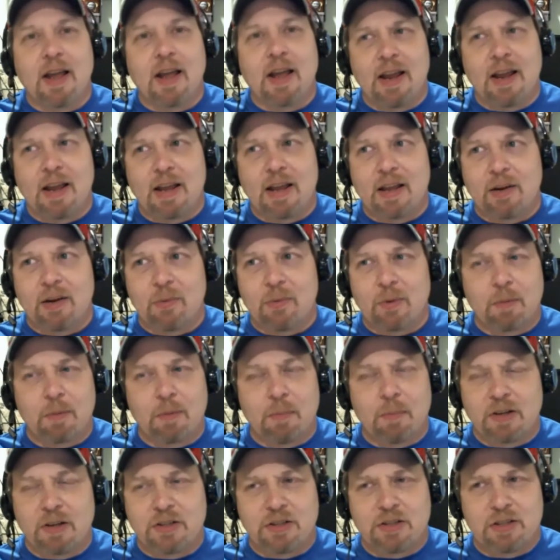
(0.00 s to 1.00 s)
And
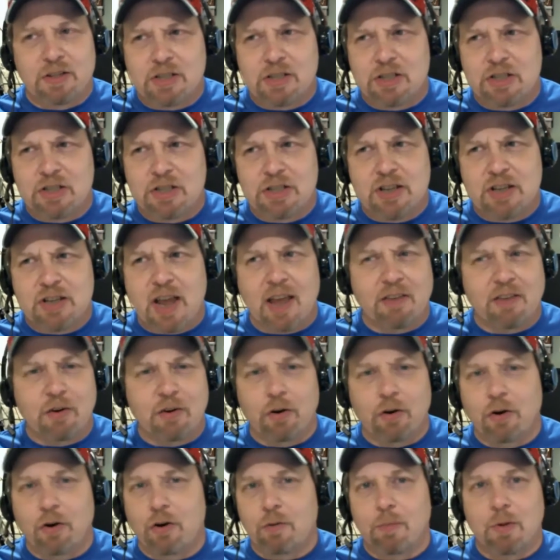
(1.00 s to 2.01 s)
Rick mentions he just
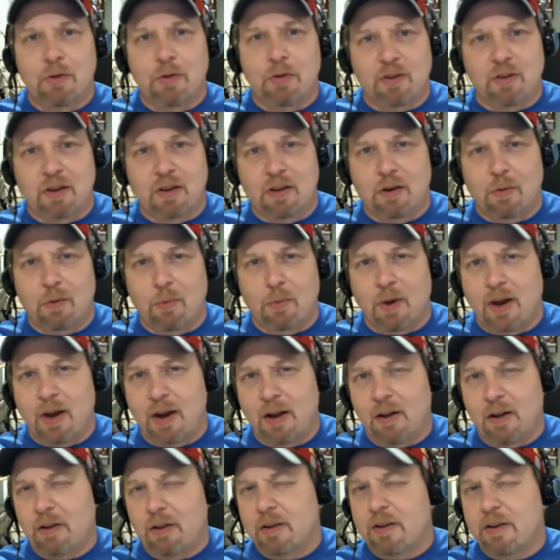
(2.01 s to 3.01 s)
hasn't heard music in a
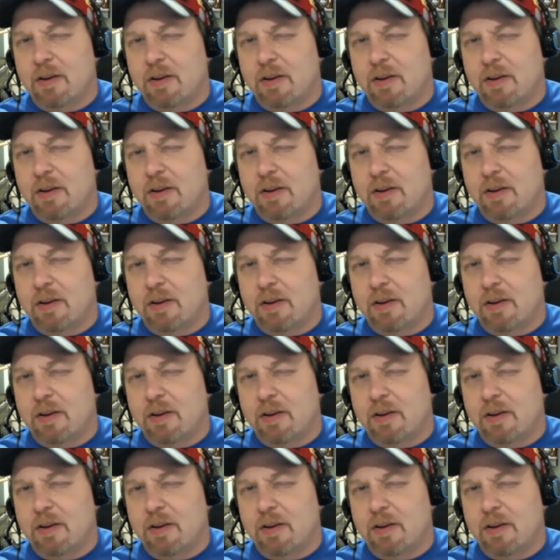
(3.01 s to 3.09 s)
while.